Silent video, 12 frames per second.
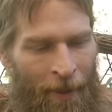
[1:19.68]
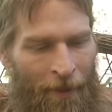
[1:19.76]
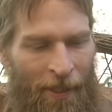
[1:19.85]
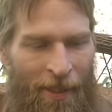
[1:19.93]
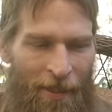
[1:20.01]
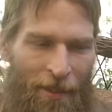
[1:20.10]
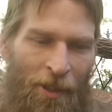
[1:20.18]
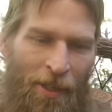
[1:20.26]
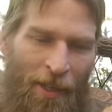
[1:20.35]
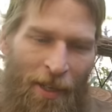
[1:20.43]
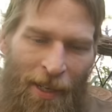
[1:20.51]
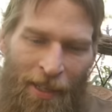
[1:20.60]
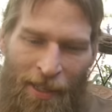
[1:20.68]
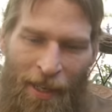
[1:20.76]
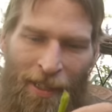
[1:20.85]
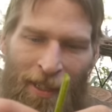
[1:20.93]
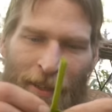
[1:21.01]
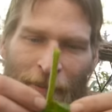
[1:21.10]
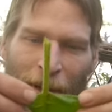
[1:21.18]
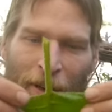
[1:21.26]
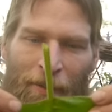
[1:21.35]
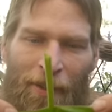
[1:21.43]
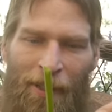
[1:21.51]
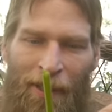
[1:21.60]
And this is just a nice sized leaf I
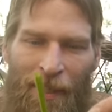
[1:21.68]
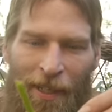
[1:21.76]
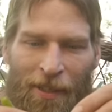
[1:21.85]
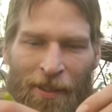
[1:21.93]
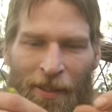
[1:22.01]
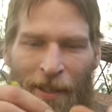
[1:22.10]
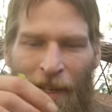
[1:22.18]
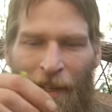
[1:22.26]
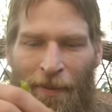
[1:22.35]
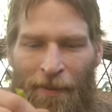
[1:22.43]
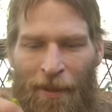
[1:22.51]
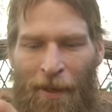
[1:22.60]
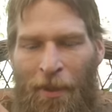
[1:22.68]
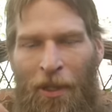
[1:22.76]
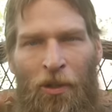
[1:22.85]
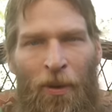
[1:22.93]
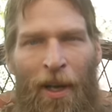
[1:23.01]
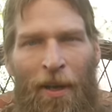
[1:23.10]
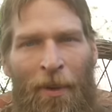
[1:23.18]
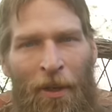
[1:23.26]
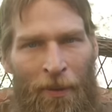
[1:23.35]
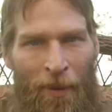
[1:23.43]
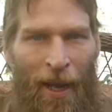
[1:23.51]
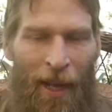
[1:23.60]
harvested yesterday, and I'm going to dry them
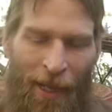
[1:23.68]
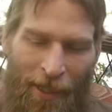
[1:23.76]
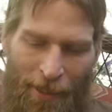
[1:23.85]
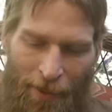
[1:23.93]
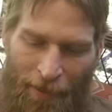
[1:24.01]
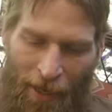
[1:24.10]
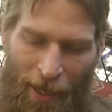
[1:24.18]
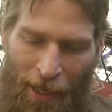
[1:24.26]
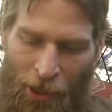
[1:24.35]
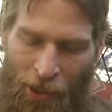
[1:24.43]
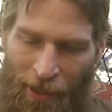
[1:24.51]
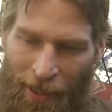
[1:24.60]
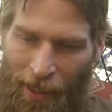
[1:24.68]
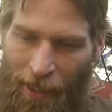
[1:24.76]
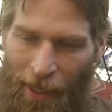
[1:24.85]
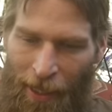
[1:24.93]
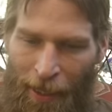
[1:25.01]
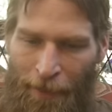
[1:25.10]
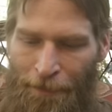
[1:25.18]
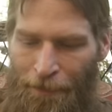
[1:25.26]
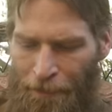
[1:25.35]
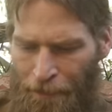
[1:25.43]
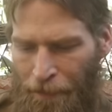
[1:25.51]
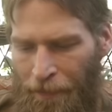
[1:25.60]
on racks. And I actually um,
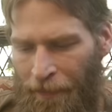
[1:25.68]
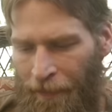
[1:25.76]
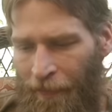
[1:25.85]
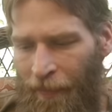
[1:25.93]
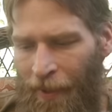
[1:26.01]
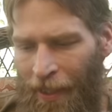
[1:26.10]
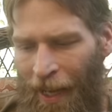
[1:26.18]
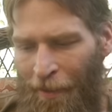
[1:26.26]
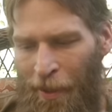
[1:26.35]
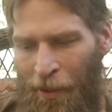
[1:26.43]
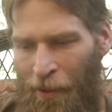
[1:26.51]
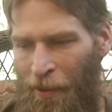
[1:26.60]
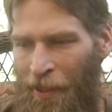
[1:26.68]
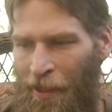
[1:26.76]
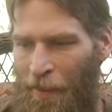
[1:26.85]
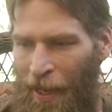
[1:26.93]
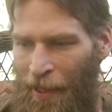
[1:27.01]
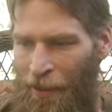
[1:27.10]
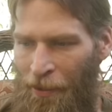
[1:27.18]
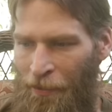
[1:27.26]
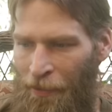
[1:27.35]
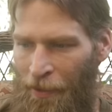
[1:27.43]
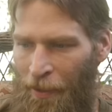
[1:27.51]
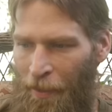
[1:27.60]
I've been growing tobacco
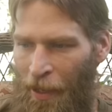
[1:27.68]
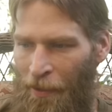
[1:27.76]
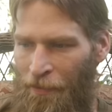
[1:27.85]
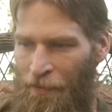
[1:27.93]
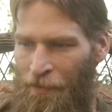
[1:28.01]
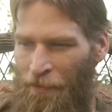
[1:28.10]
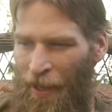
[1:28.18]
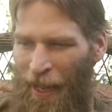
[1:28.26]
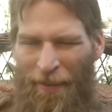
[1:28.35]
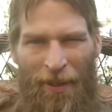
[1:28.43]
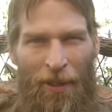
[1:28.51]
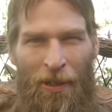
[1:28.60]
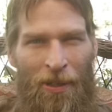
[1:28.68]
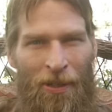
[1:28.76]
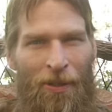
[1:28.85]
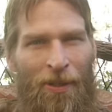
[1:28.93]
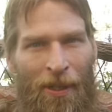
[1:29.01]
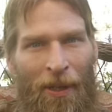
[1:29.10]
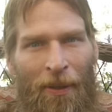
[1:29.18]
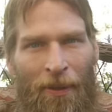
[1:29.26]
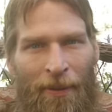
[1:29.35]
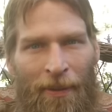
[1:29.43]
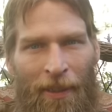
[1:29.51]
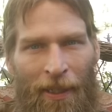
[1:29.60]
for about five years or so,
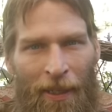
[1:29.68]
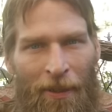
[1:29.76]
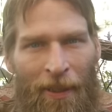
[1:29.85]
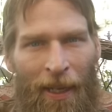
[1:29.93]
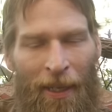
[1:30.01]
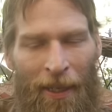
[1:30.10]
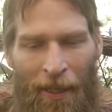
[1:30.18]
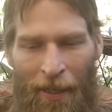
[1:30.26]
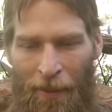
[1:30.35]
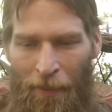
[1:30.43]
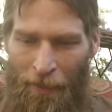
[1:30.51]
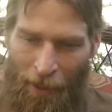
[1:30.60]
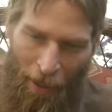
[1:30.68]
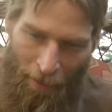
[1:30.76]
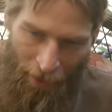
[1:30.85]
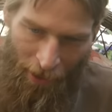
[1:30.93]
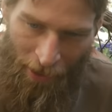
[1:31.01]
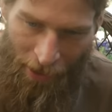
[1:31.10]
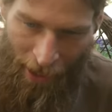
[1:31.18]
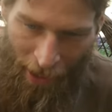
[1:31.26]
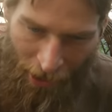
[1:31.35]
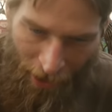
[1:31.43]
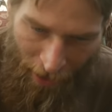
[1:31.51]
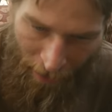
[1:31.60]
and I, I, a couple years I
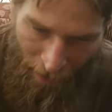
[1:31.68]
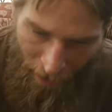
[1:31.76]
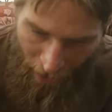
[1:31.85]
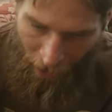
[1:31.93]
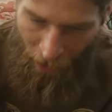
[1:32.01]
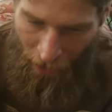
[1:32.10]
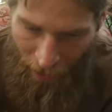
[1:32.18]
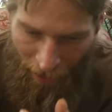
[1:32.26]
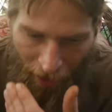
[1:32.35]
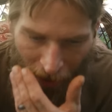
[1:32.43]
actually grew a